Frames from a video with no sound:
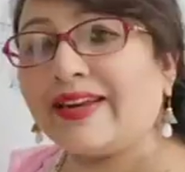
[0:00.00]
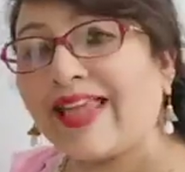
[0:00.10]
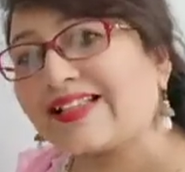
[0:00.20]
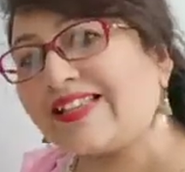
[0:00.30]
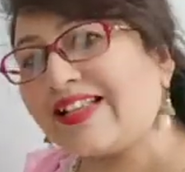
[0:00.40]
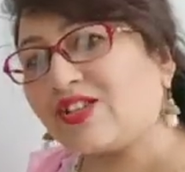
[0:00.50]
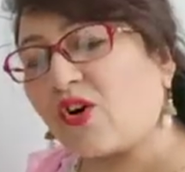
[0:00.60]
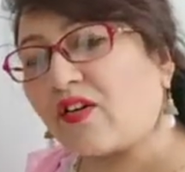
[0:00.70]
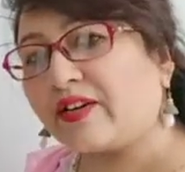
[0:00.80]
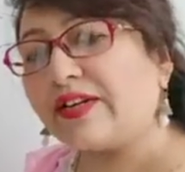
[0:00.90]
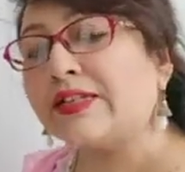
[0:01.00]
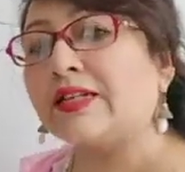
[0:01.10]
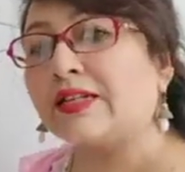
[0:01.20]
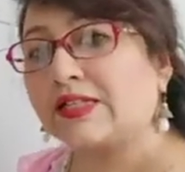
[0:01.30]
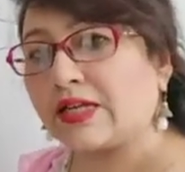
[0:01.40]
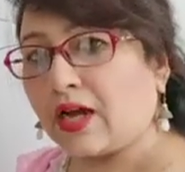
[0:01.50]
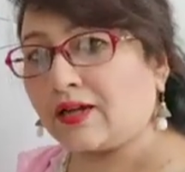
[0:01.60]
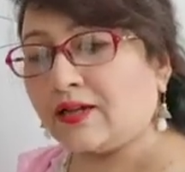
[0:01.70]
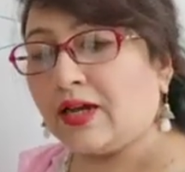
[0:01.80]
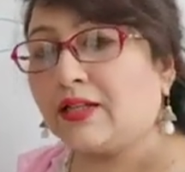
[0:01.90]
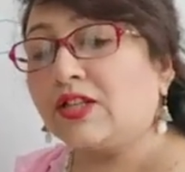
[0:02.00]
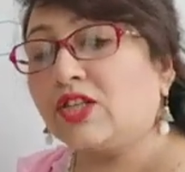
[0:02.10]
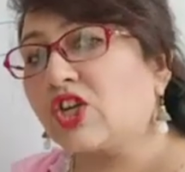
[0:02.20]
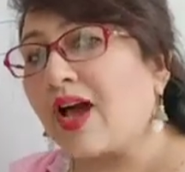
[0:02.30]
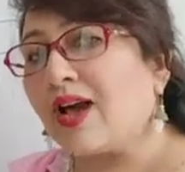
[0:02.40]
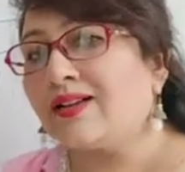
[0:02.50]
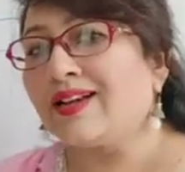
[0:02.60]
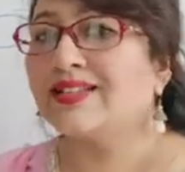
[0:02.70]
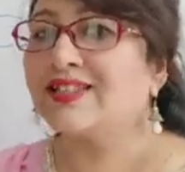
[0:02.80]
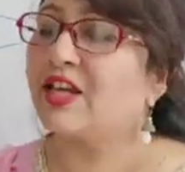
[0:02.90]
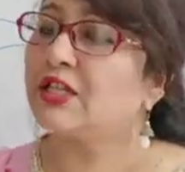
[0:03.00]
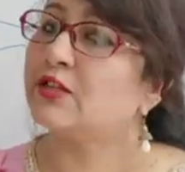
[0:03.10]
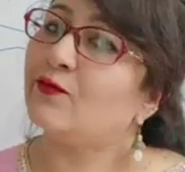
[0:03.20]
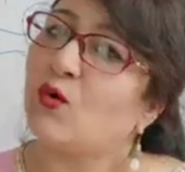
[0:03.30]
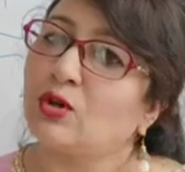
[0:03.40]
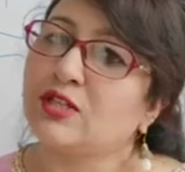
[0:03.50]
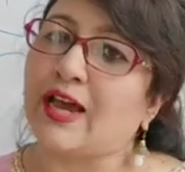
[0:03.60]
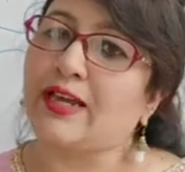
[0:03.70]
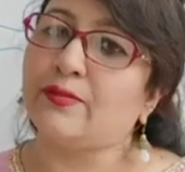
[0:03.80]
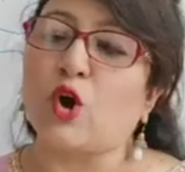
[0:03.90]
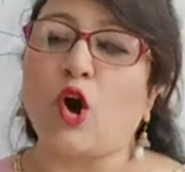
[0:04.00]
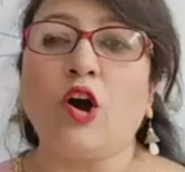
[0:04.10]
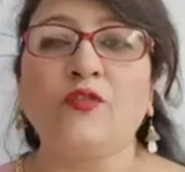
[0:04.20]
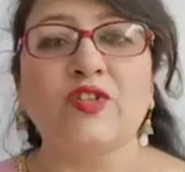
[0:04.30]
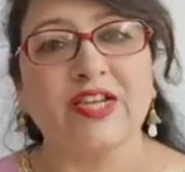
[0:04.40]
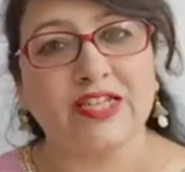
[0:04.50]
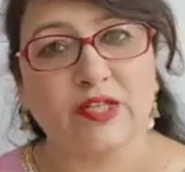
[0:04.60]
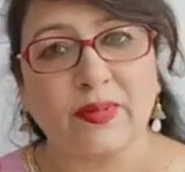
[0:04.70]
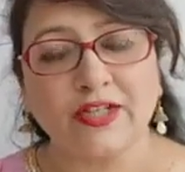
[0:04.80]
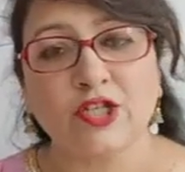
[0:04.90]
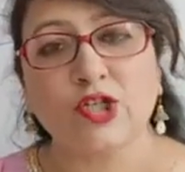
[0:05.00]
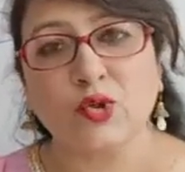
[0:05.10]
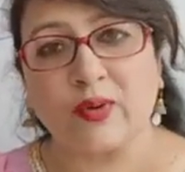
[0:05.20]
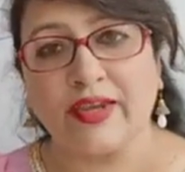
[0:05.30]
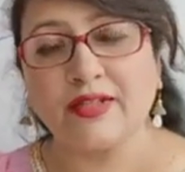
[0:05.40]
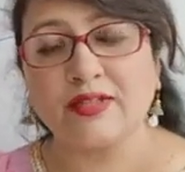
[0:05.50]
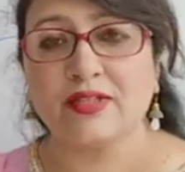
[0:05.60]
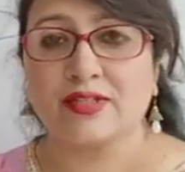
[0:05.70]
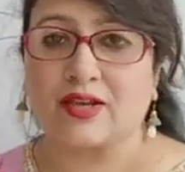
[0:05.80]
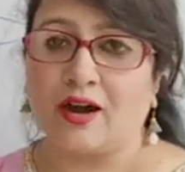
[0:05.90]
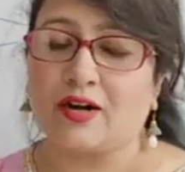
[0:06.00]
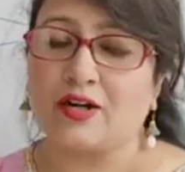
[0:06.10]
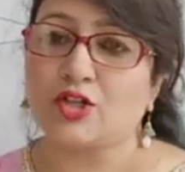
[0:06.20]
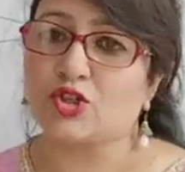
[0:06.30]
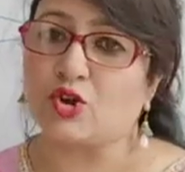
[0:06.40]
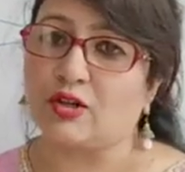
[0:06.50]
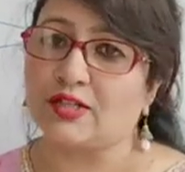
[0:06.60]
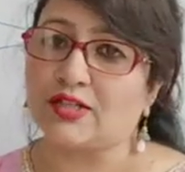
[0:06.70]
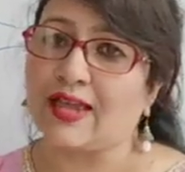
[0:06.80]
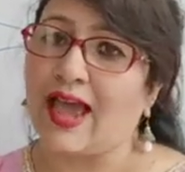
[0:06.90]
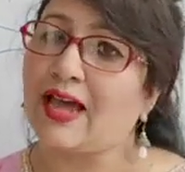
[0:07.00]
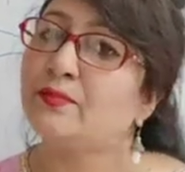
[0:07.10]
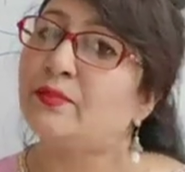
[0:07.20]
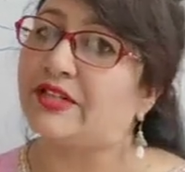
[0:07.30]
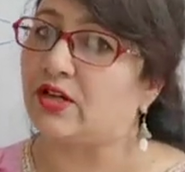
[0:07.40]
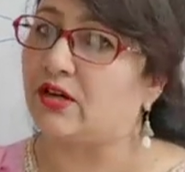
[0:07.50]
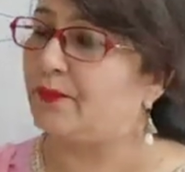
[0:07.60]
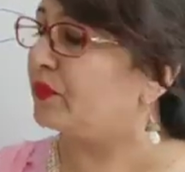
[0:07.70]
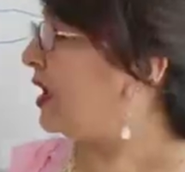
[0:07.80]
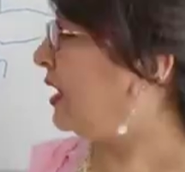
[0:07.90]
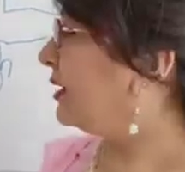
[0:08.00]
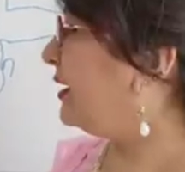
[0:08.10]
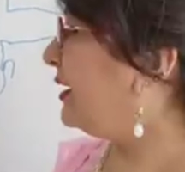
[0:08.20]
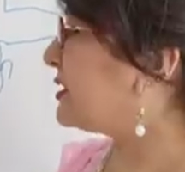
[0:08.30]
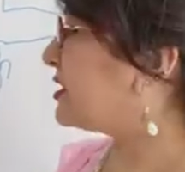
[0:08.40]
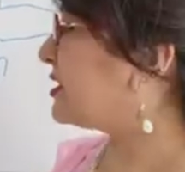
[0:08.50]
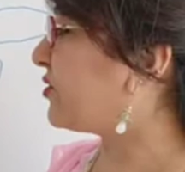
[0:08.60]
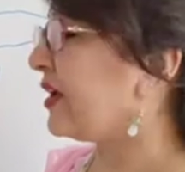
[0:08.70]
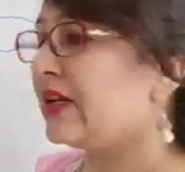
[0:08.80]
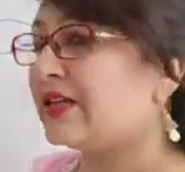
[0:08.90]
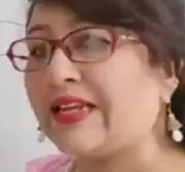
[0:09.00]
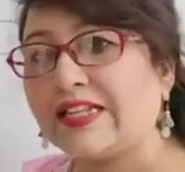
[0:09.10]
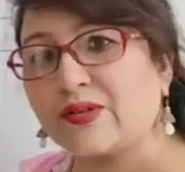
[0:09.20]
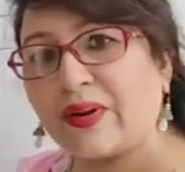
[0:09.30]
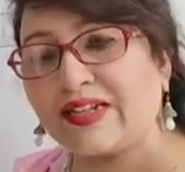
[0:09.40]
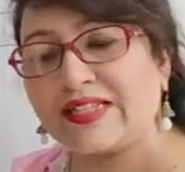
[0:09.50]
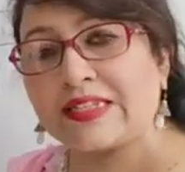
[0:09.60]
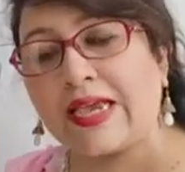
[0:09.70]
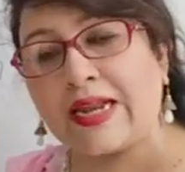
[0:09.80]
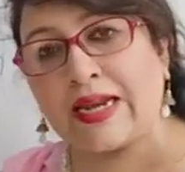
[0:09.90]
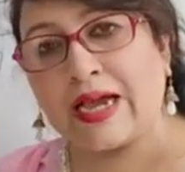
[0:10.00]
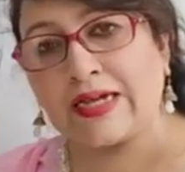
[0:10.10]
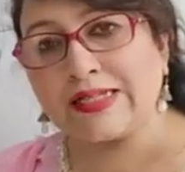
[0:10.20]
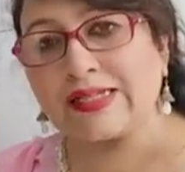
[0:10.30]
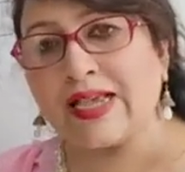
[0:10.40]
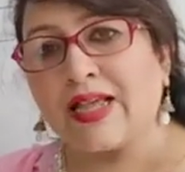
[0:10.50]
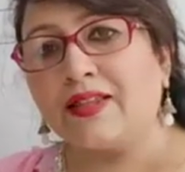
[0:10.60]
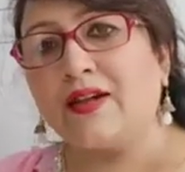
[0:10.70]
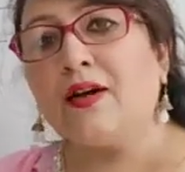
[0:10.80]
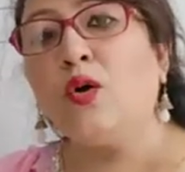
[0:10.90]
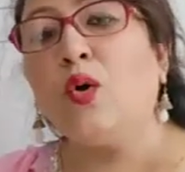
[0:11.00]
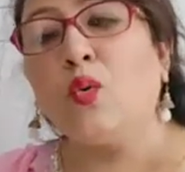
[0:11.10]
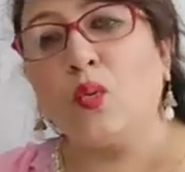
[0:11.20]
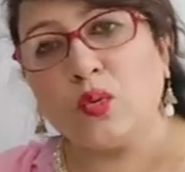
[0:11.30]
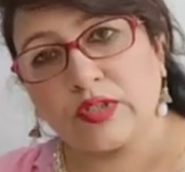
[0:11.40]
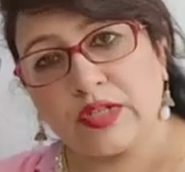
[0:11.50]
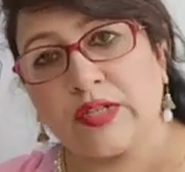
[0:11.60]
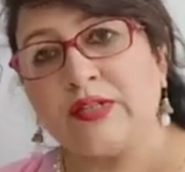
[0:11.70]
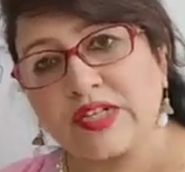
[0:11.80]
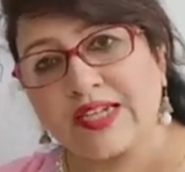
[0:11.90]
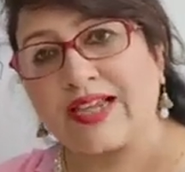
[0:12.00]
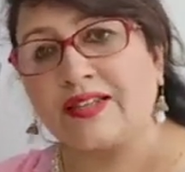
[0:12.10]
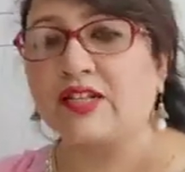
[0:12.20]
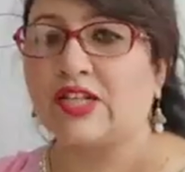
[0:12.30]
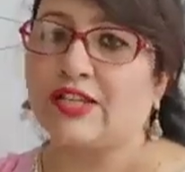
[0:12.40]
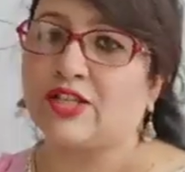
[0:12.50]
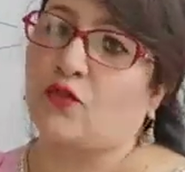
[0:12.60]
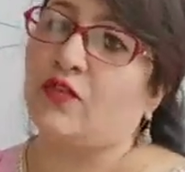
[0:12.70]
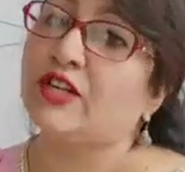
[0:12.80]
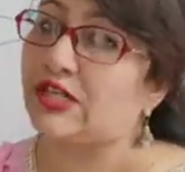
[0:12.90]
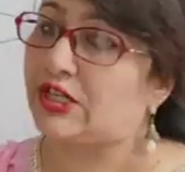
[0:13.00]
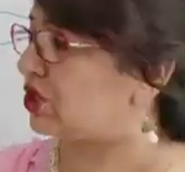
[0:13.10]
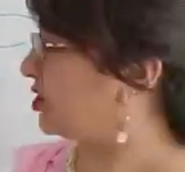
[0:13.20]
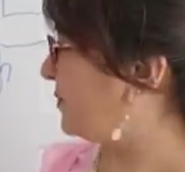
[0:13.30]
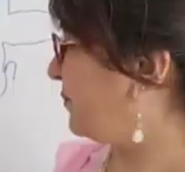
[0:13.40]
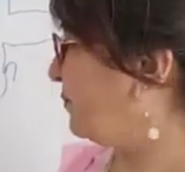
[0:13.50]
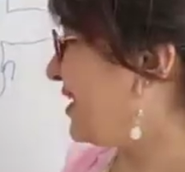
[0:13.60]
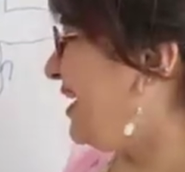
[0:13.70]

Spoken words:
The next sense organ is the tongue. The tongue contains 4 types of taste buds: sweet, sour, salty, and bitter. These taste buds tell us detect the taste of a dish.